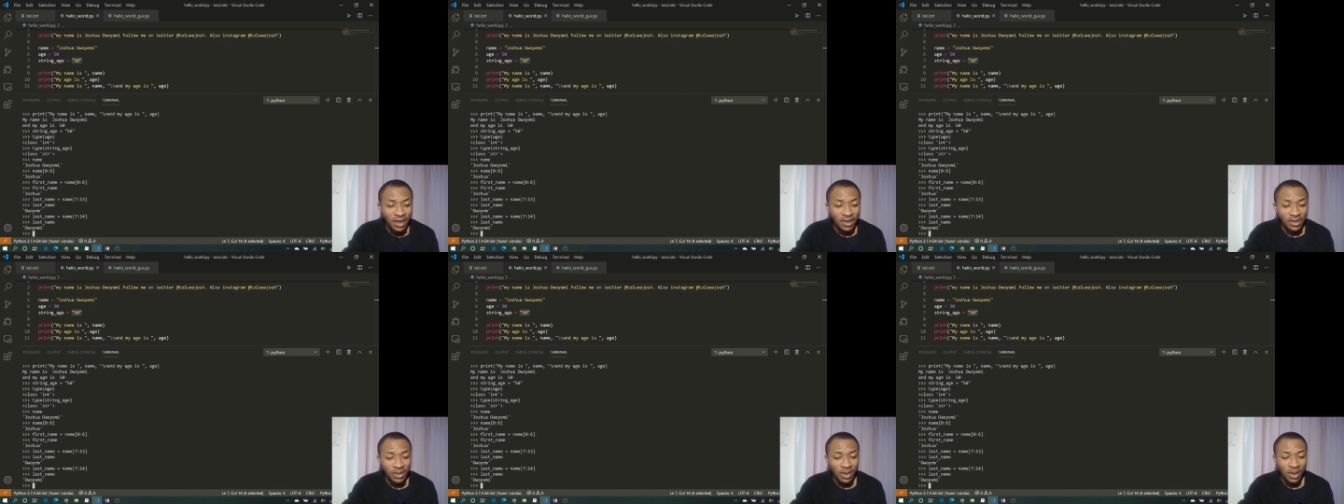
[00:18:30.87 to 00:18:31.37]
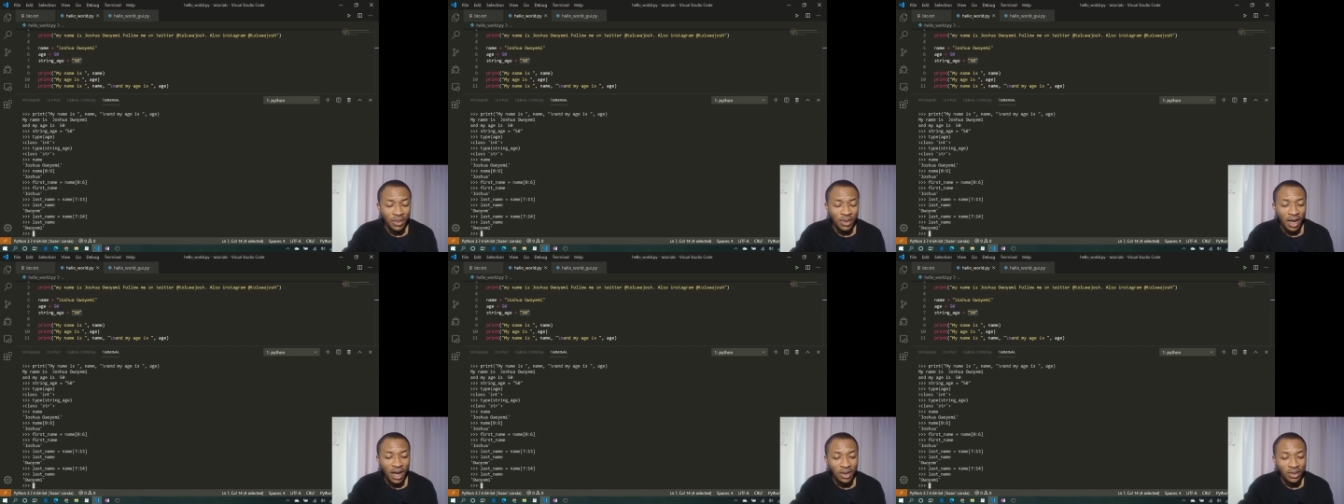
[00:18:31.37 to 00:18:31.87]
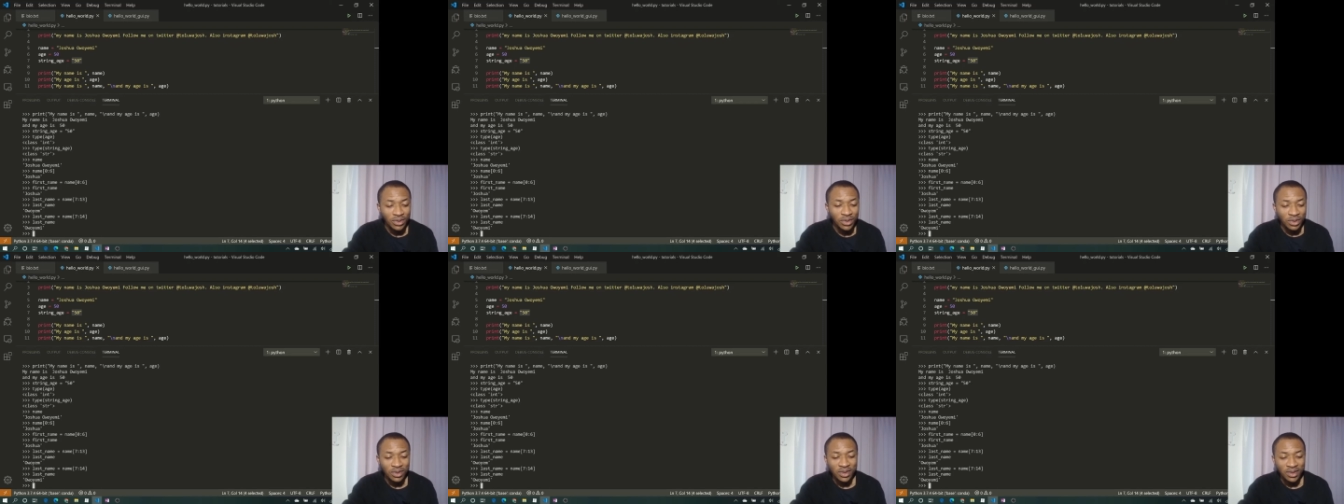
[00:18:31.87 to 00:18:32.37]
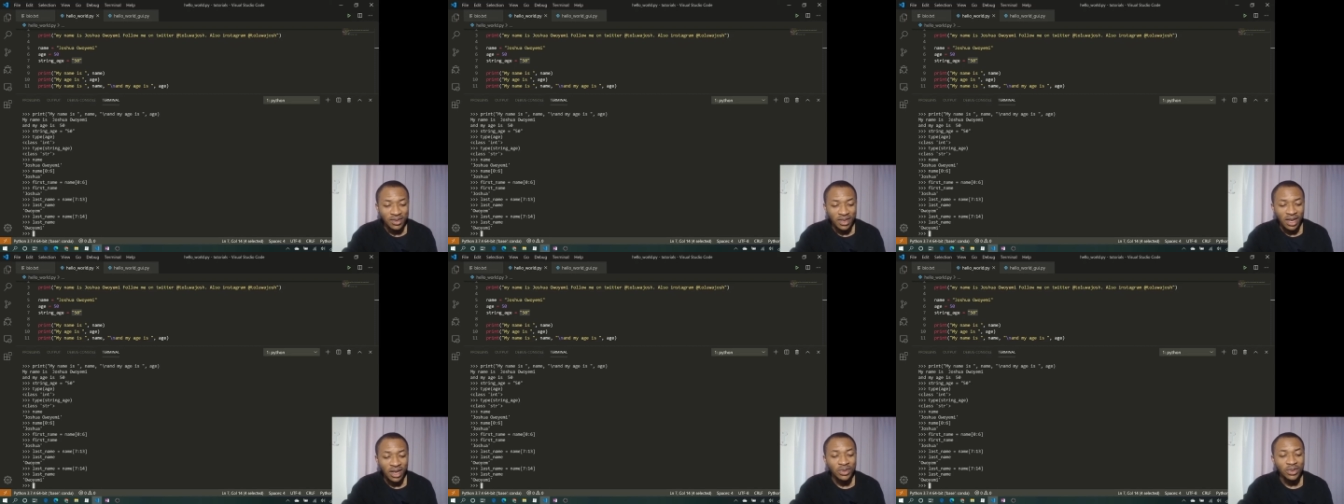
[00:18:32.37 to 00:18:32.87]
So I mean, how to do this,
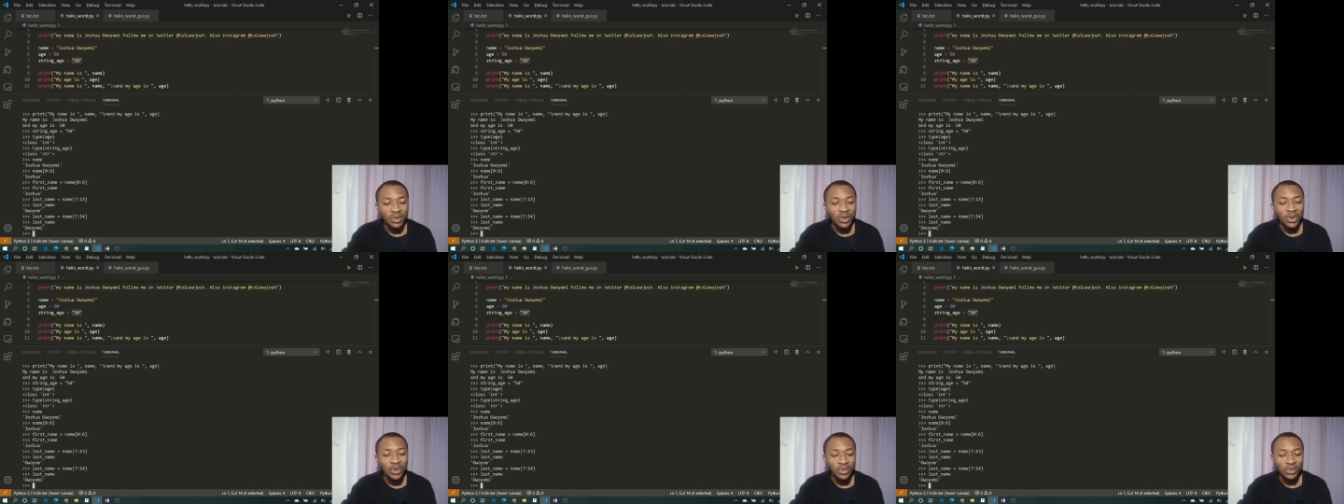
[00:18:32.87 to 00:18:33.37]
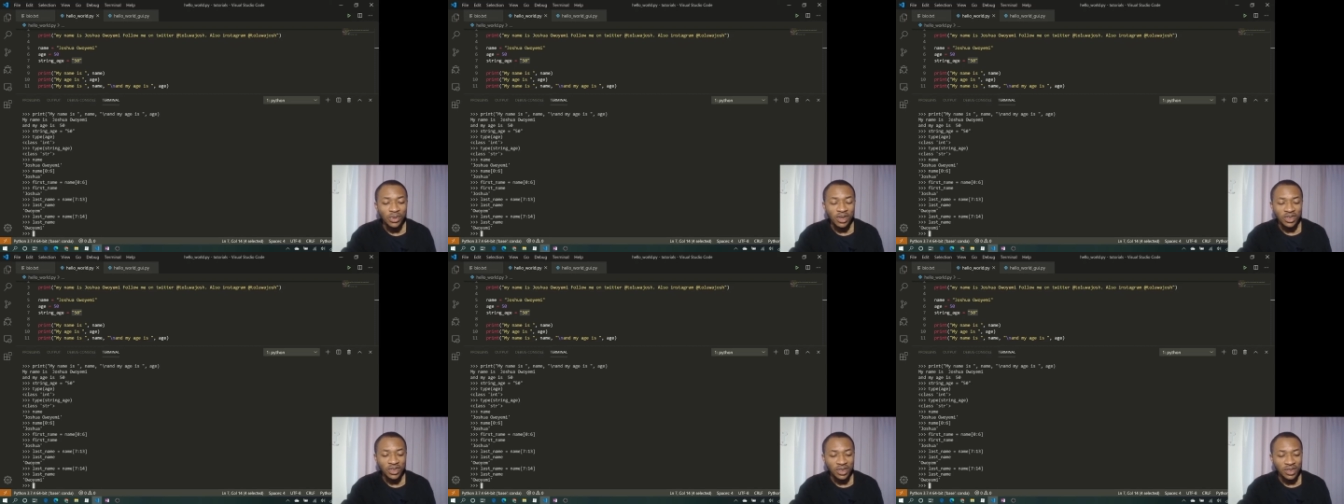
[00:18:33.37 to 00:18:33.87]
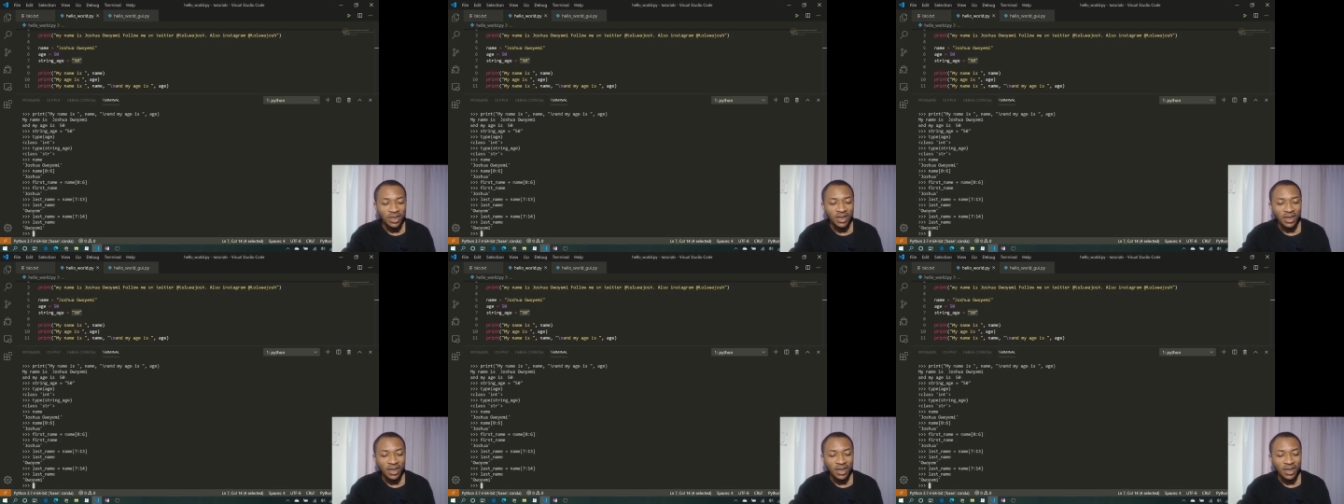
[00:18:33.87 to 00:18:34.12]
how to know which